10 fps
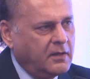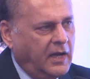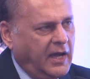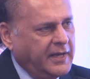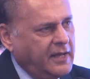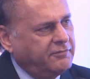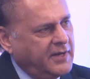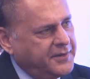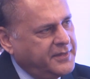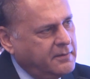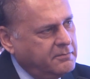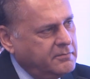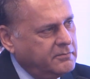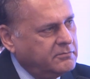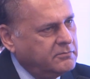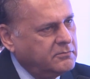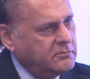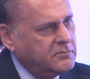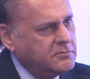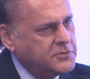and have led them
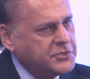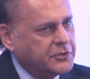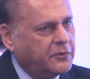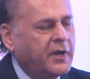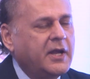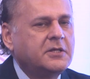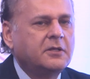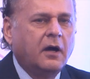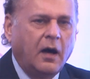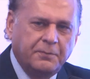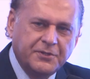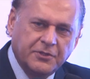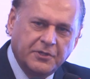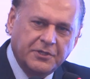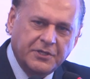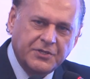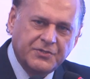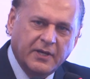to great opportunities